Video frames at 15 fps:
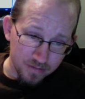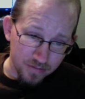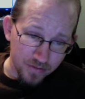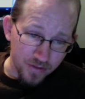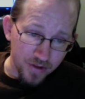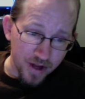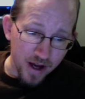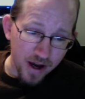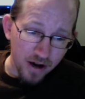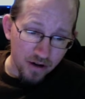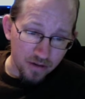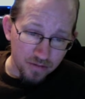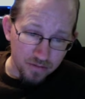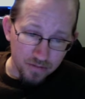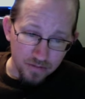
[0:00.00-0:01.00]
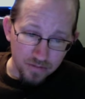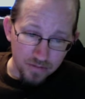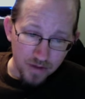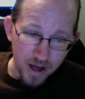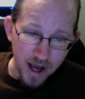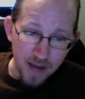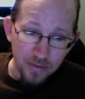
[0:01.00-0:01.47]
now
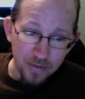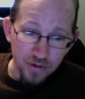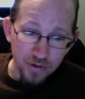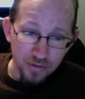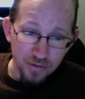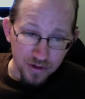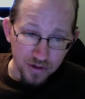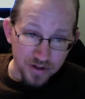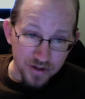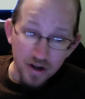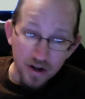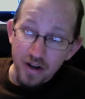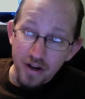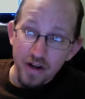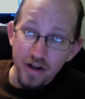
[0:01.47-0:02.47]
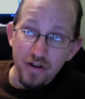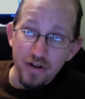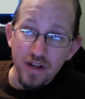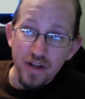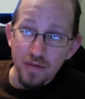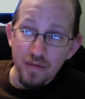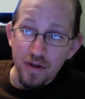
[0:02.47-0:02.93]
Apple's really starting to
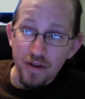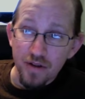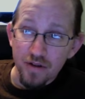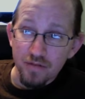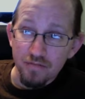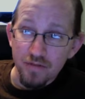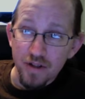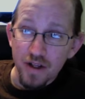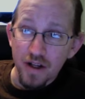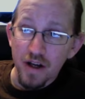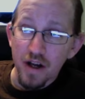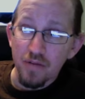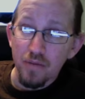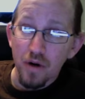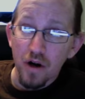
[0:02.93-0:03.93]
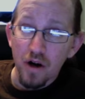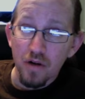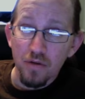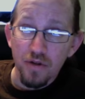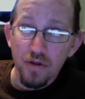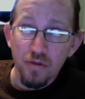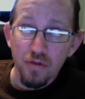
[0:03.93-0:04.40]
irritate me. They're getting on par
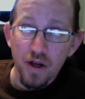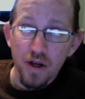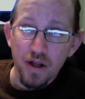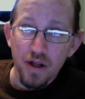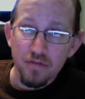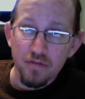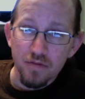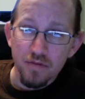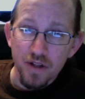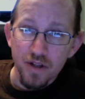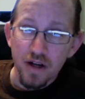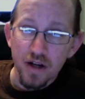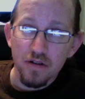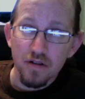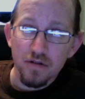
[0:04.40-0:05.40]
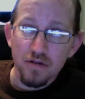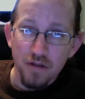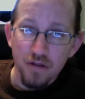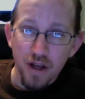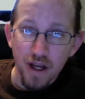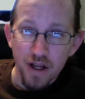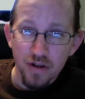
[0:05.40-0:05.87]
with the way Dell
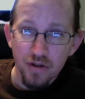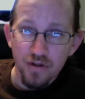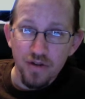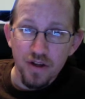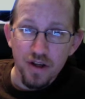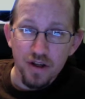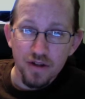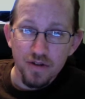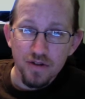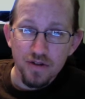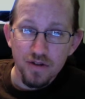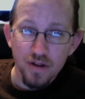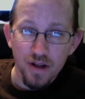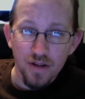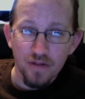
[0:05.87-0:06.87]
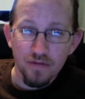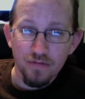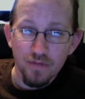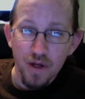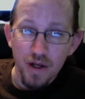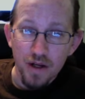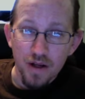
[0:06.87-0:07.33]
handles things, and
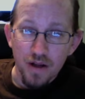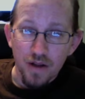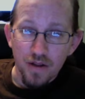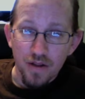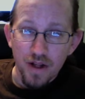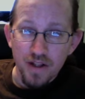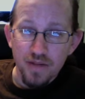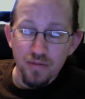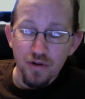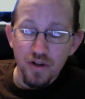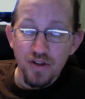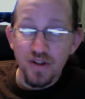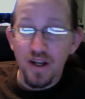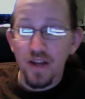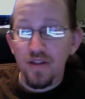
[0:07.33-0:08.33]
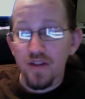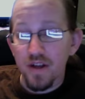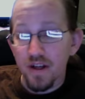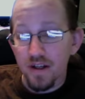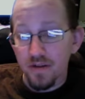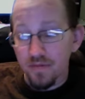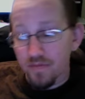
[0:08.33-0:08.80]
that's a pretty sad
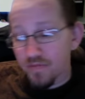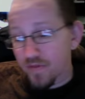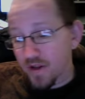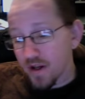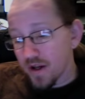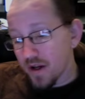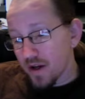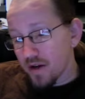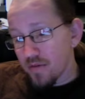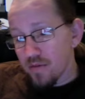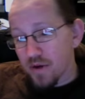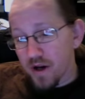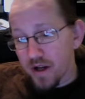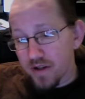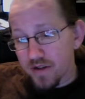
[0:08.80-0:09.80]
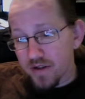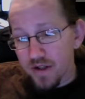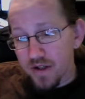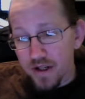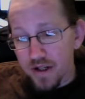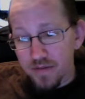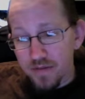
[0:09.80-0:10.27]
thing. But
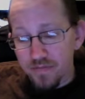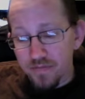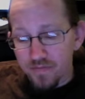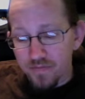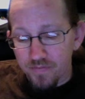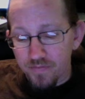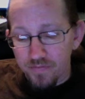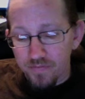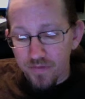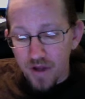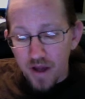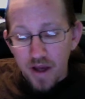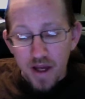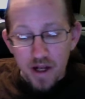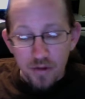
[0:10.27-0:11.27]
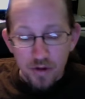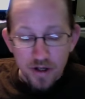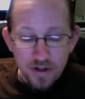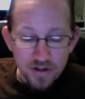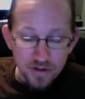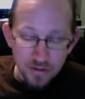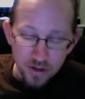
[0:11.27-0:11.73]
anyway,
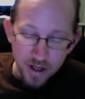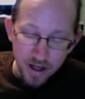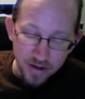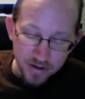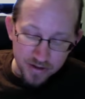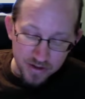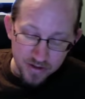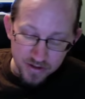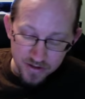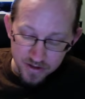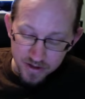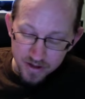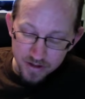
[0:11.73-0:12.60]
so yeah, this is